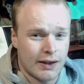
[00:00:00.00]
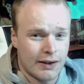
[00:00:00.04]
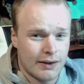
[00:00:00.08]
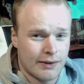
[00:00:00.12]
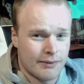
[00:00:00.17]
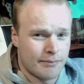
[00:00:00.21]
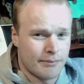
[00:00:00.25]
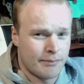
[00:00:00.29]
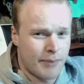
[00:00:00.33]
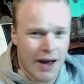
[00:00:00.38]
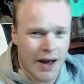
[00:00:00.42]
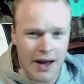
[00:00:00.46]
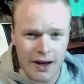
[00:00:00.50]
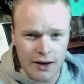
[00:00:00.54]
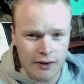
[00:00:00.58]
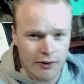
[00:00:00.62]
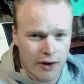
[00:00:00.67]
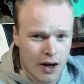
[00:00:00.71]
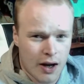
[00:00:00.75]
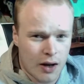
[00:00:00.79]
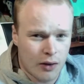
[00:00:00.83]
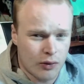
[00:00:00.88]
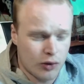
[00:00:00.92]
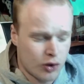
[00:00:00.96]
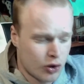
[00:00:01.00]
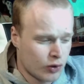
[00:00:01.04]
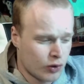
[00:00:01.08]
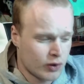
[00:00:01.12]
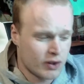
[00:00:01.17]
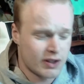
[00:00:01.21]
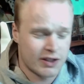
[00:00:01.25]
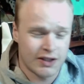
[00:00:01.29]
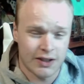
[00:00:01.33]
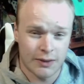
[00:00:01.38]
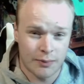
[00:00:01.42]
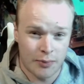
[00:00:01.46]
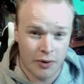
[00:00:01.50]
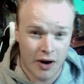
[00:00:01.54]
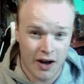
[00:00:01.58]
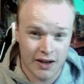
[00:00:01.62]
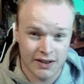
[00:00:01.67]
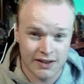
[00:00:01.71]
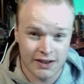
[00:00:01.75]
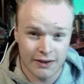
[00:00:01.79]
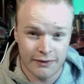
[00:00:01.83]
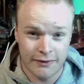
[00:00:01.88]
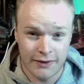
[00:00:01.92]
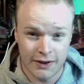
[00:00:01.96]
background noise suppressor
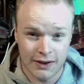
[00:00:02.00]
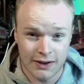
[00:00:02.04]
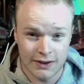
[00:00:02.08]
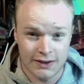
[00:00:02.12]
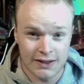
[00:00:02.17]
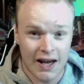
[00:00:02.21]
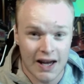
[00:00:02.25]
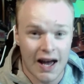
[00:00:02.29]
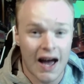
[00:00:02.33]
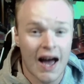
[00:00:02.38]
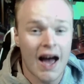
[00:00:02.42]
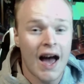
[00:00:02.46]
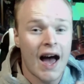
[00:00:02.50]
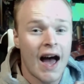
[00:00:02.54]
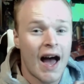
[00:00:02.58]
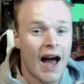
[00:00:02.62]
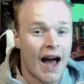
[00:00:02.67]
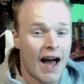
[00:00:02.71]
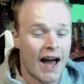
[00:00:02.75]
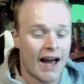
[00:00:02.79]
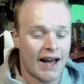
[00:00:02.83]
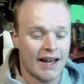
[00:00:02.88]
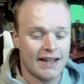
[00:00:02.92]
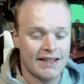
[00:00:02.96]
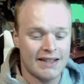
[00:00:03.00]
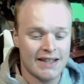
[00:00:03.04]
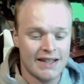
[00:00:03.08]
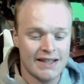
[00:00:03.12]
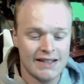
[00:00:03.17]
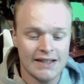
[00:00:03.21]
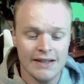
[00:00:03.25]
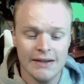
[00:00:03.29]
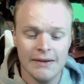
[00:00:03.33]
filter added.